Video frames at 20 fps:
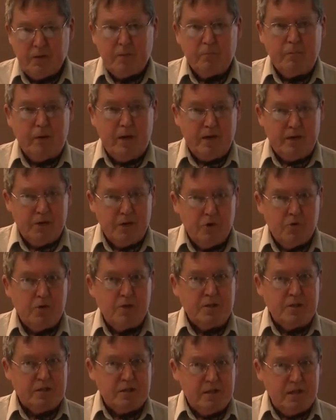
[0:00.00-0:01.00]
My
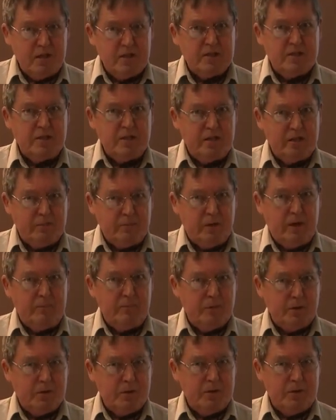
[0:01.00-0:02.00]
yoke is easy and my
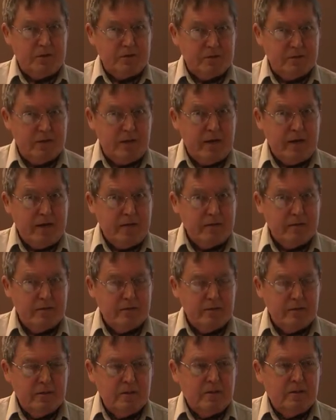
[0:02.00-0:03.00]
burden is light.
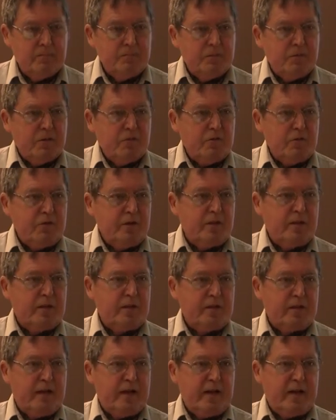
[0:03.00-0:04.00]
If we think
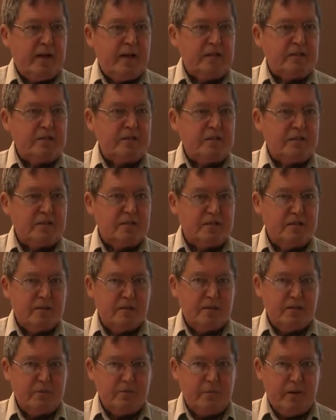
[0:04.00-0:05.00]
of that against the
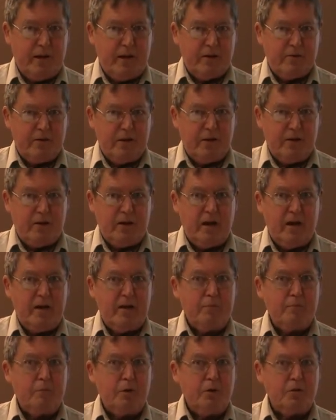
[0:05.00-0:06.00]
Assyrian background, I
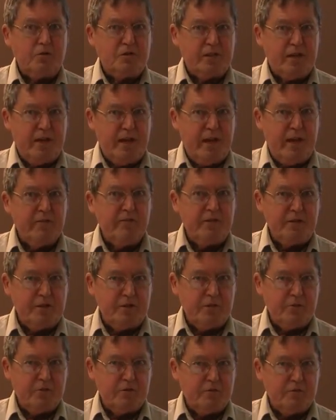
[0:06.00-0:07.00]
impose the heavy
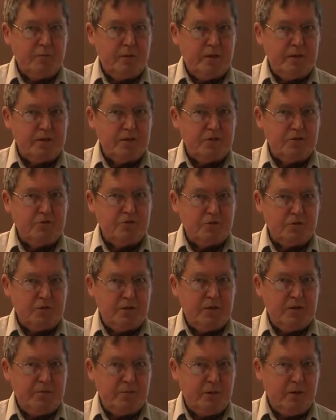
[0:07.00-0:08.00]
yoke of my
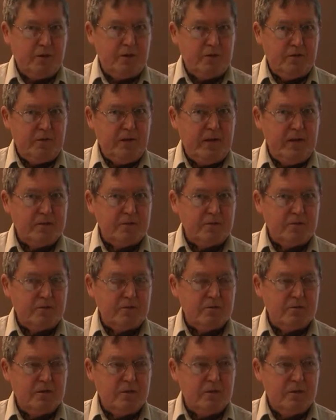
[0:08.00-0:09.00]
suzerainty upon the
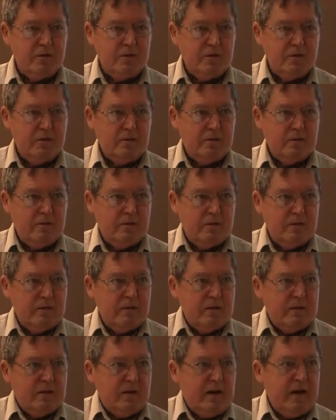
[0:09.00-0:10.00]
vassal.
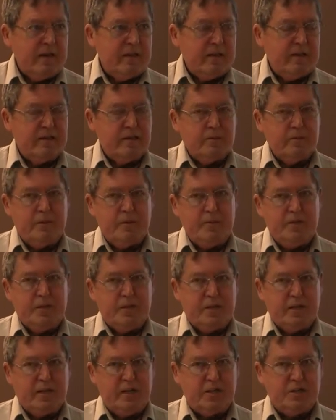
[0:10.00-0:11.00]
I think there may be a
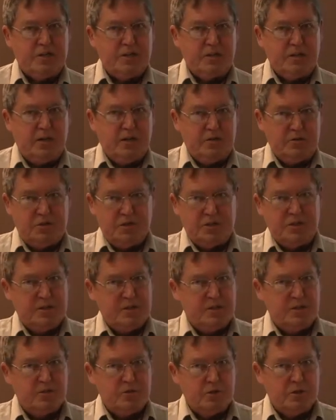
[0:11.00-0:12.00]
connection there, and just
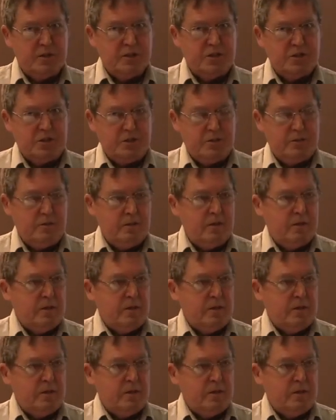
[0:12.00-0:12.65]
in the tradition.